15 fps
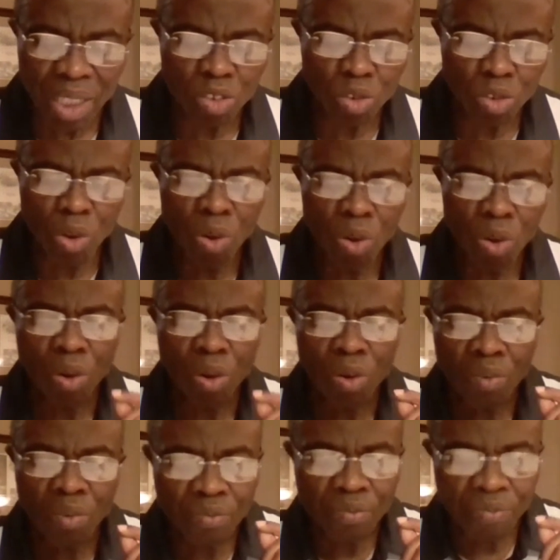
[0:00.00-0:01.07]
So,
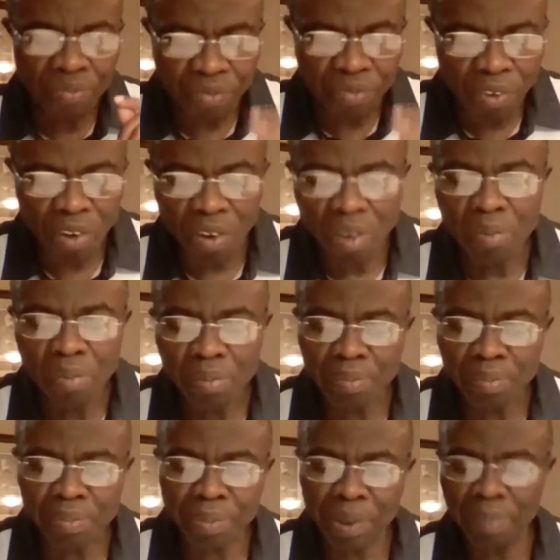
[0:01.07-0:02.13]
four,
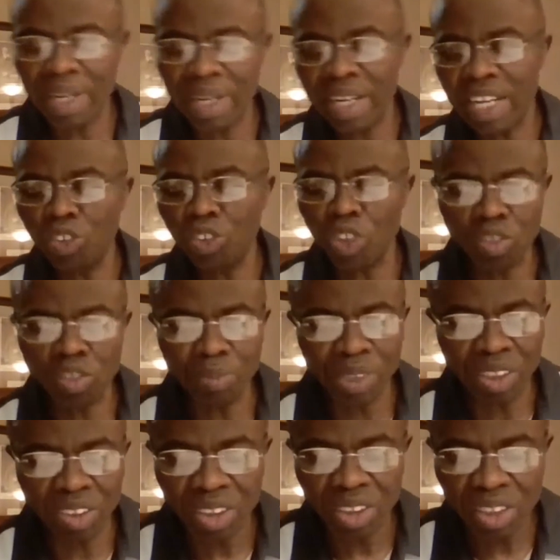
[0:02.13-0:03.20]
premillennial
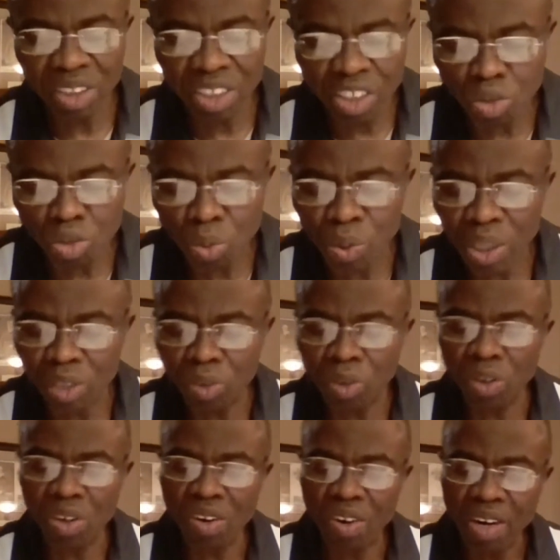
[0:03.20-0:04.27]
judgment gives way
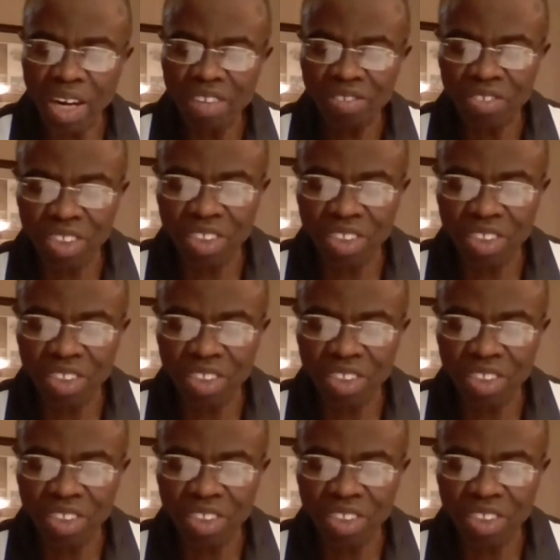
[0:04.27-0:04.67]
to Christ's